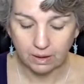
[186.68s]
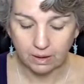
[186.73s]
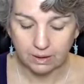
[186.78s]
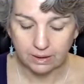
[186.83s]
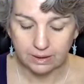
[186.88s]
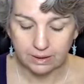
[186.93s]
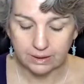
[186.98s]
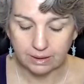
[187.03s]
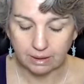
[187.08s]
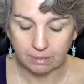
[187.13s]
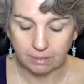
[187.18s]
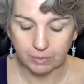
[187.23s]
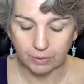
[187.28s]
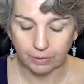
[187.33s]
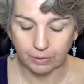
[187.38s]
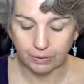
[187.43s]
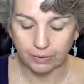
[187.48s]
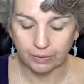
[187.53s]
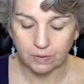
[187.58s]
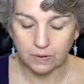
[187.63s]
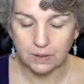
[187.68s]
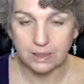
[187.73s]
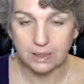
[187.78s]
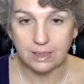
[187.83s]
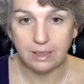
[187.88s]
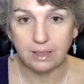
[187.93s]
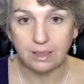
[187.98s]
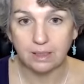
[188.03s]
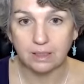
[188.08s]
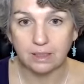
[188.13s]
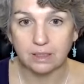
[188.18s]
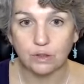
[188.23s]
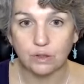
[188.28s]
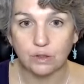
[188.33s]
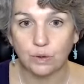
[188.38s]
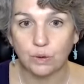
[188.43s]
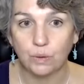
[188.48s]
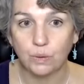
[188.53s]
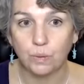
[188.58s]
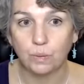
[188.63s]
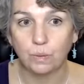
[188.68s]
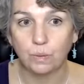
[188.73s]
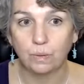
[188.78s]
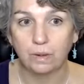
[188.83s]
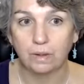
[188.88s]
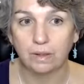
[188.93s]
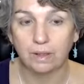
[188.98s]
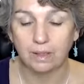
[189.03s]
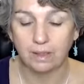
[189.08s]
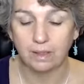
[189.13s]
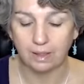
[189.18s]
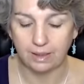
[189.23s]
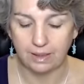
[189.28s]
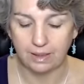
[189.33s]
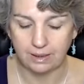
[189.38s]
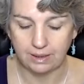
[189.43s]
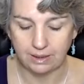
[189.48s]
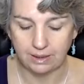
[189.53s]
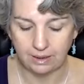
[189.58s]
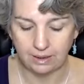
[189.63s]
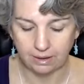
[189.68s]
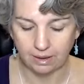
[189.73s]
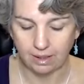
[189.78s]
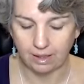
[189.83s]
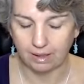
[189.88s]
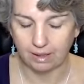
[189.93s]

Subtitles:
December 13th to the 19th.